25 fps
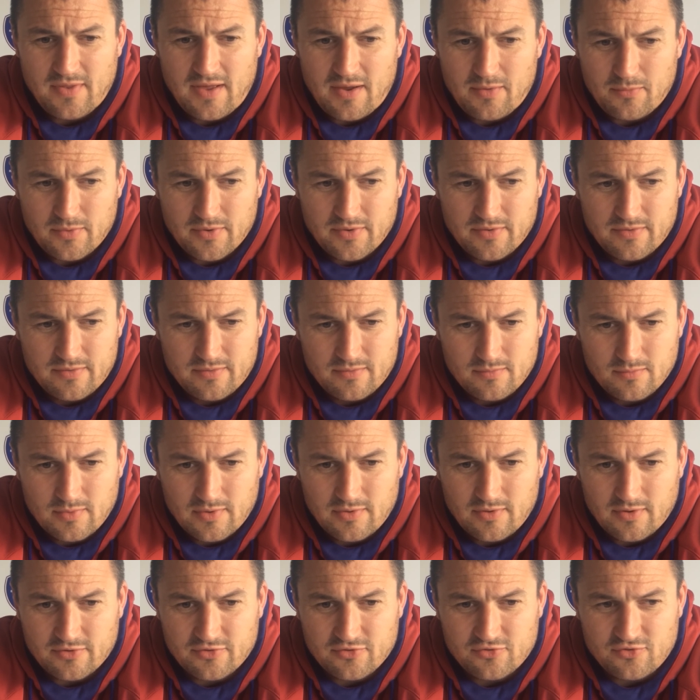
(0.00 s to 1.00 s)
found that
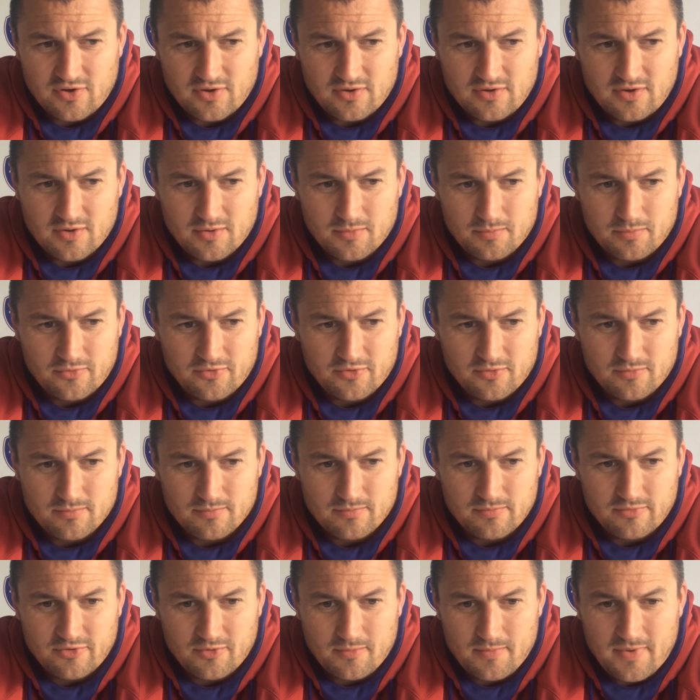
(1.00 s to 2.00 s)
with Australia,
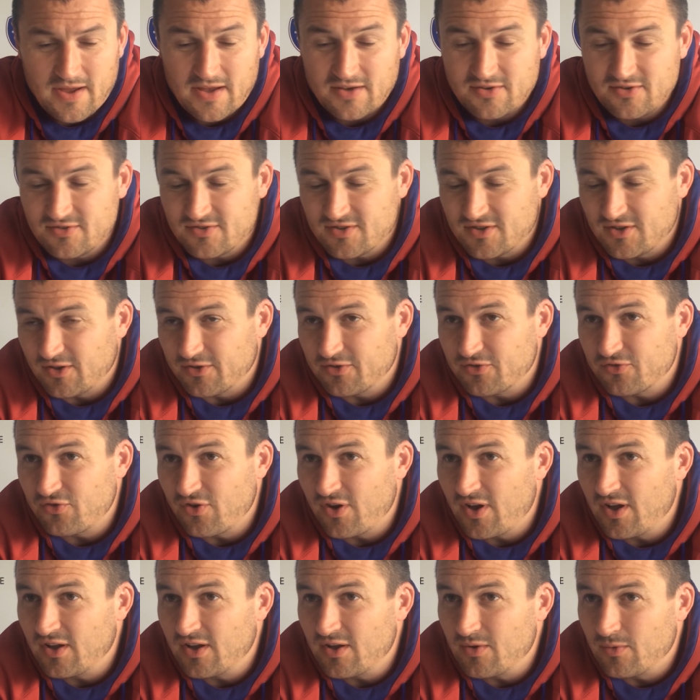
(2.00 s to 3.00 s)
some agents in
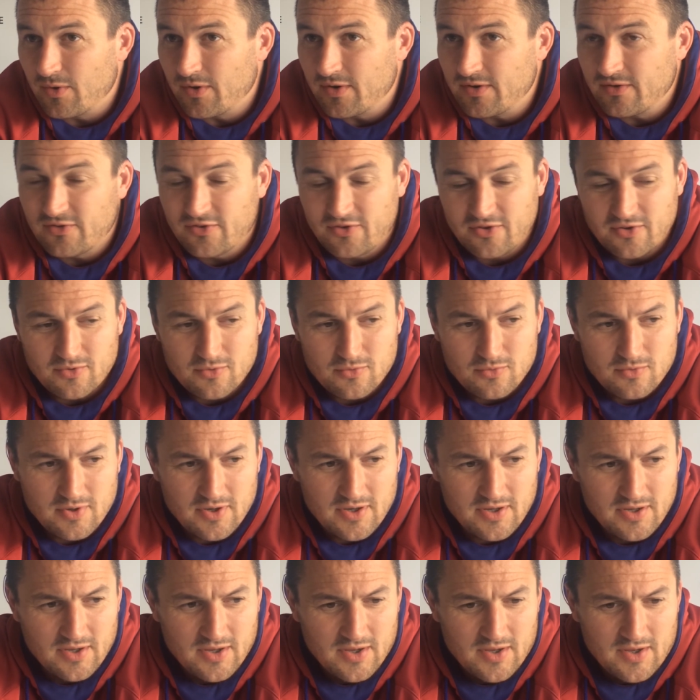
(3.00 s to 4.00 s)
Australia wanting
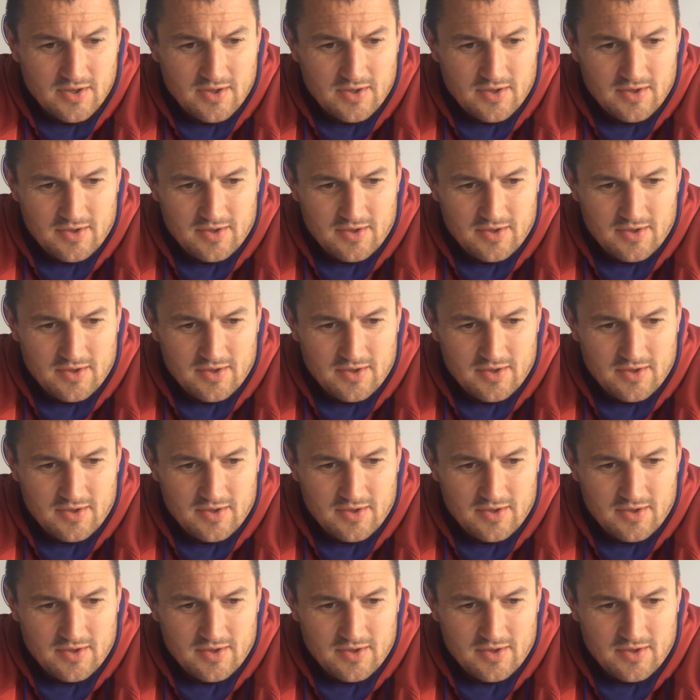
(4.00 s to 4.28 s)
to